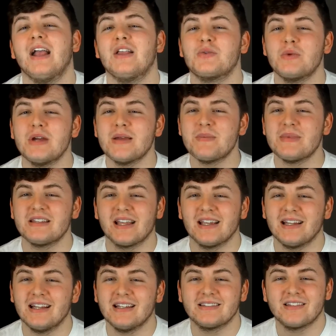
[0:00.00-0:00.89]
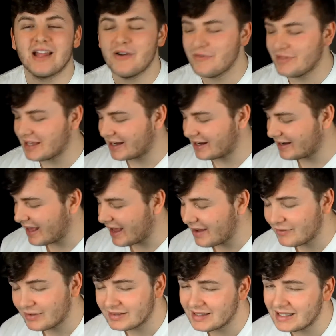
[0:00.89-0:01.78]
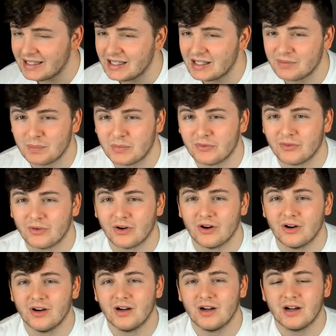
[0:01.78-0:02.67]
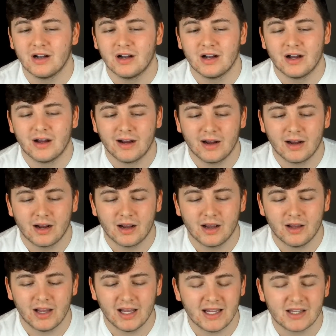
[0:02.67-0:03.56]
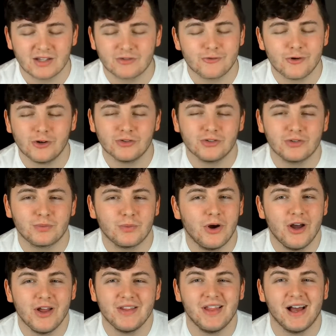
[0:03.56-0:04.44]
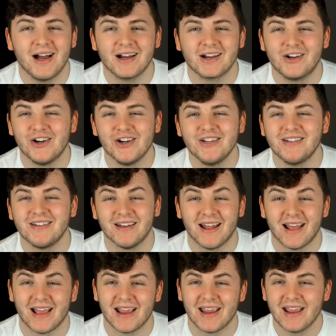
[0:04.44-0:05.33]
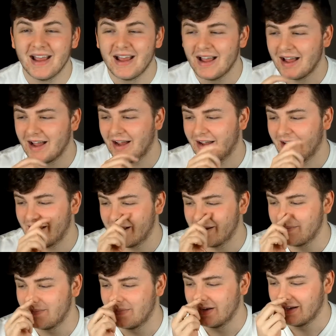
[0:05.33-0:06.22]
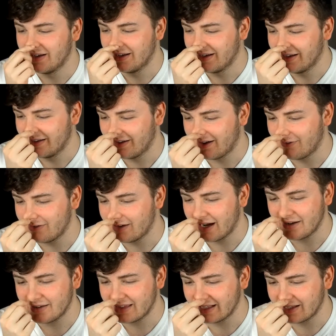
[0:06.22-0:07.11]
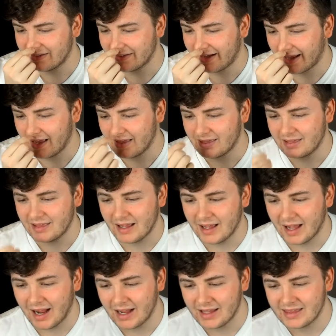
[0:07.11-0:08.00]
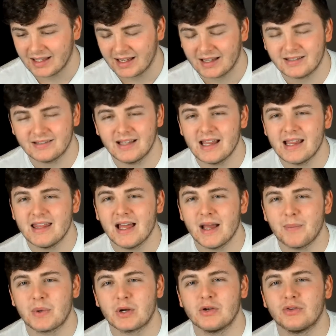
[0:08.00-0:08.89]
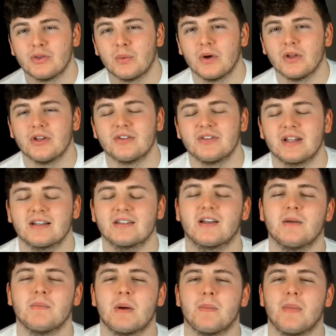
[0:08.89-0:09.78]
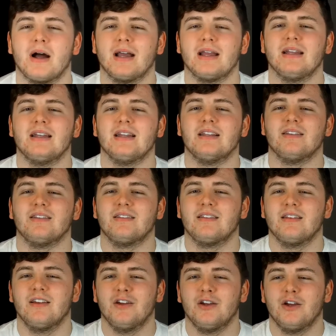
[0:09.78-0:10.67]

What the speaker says: weird me saying this, don't think I'd ever say this before. His crosses weren't that good today. I think I say that because the one that sticks out in my mind is